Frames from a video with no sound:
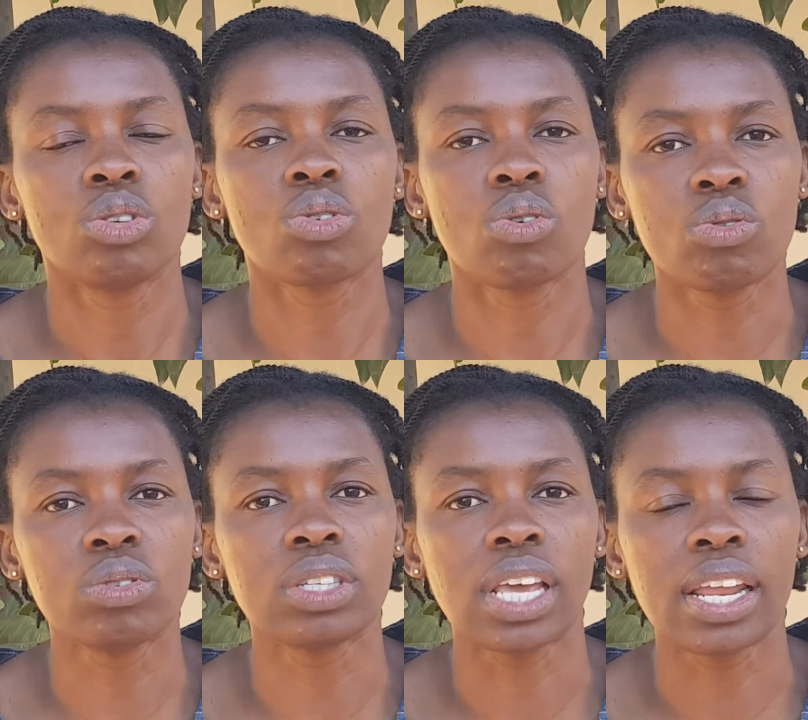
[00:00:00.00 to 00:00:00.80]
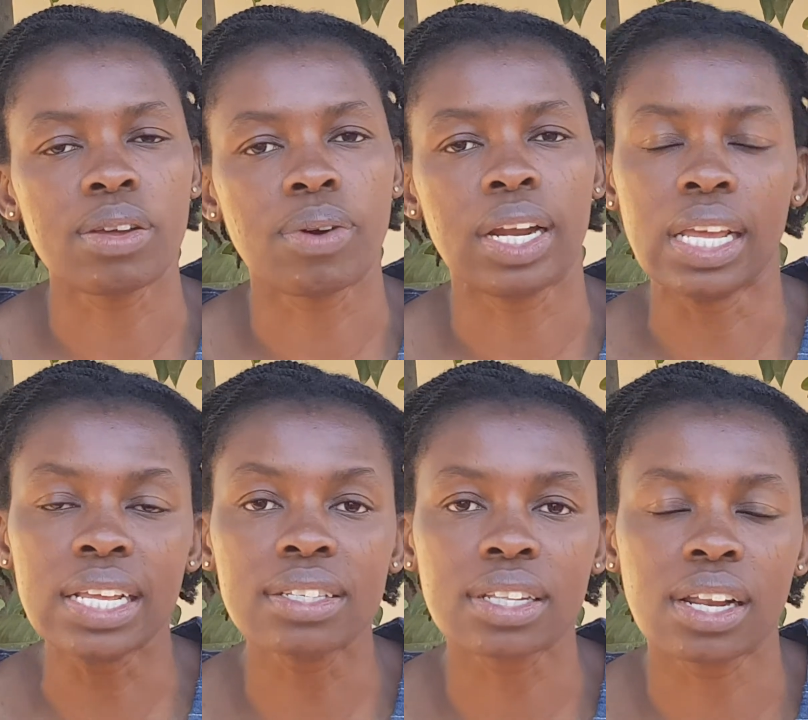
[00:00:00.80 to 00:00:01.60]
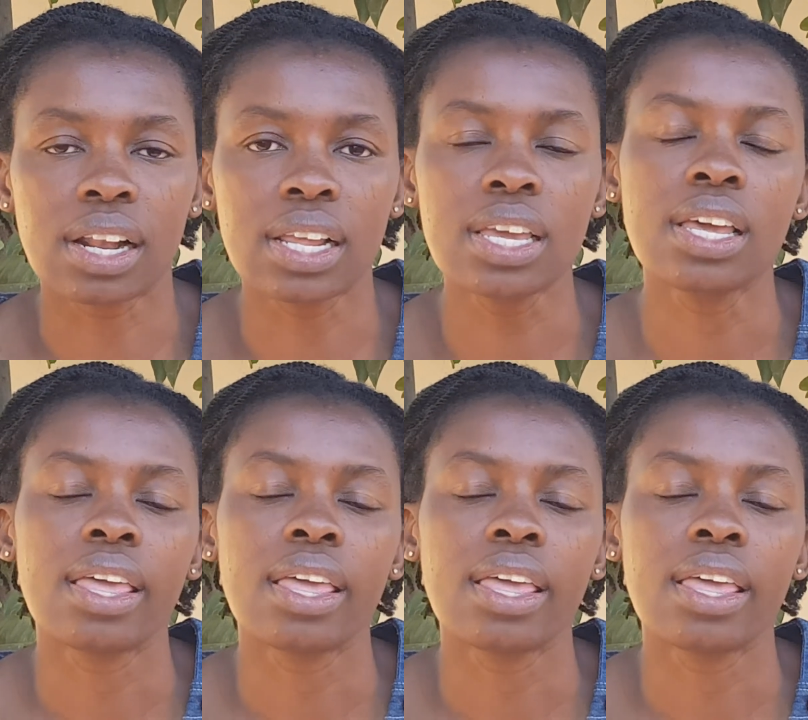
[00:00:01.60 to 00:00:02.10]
to lose anyone instantly.